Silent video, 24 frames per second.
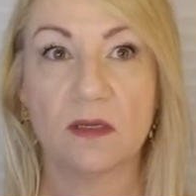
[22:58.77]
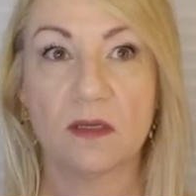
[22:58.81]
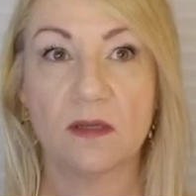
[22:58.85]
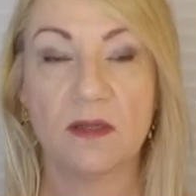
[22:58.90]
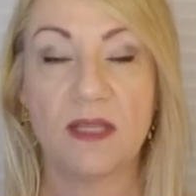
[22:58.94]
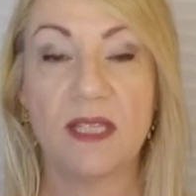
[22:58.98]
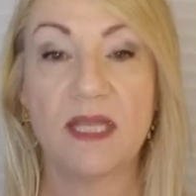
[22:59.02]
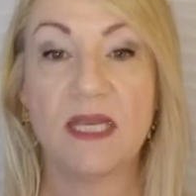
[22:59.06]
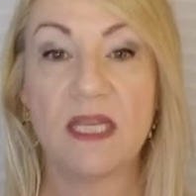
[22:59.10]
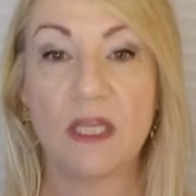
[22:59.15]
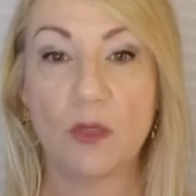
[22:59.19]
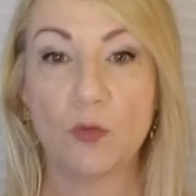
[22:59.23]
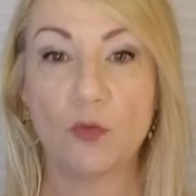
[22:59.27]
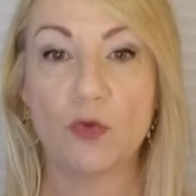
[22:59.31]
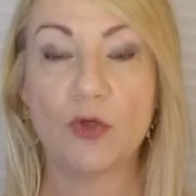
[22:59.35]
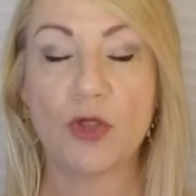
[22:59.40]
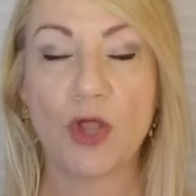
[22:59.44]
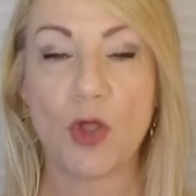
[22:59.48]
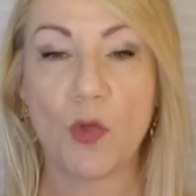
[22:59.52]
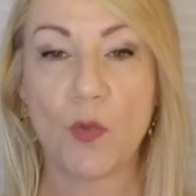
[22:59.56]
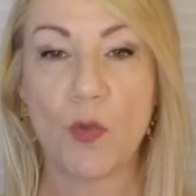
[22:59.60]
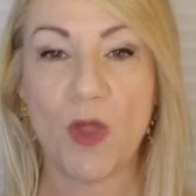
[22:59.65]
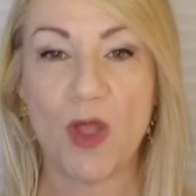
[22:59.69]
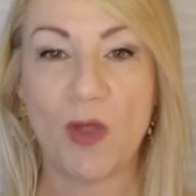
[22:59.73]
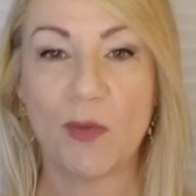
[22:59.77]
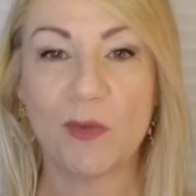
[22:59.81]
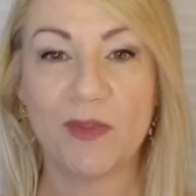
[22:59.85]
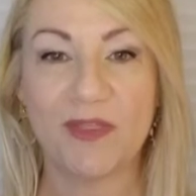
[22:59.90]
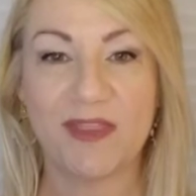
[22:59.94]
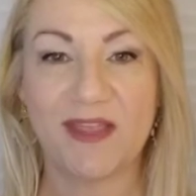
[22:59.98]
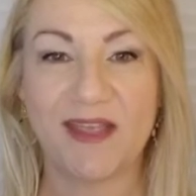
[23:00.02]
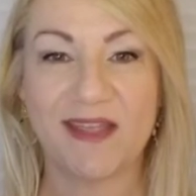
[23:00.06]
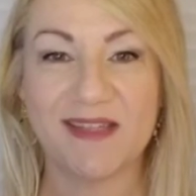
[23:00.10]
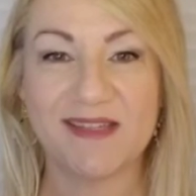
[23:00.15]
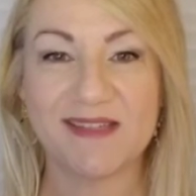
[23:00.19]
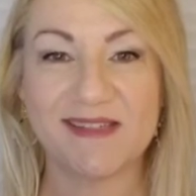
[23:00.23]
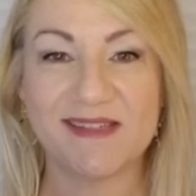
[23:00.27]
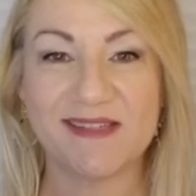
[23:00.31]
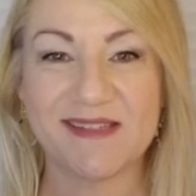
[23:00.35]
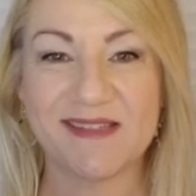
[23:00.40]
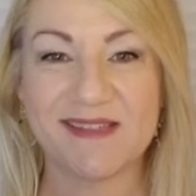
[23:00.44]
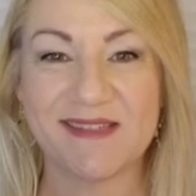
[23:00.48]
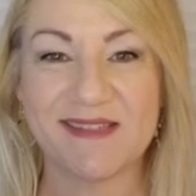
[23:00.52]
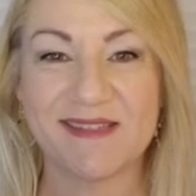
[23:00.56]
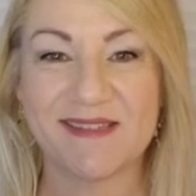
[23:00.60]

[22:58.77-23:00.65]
then it will go well with us.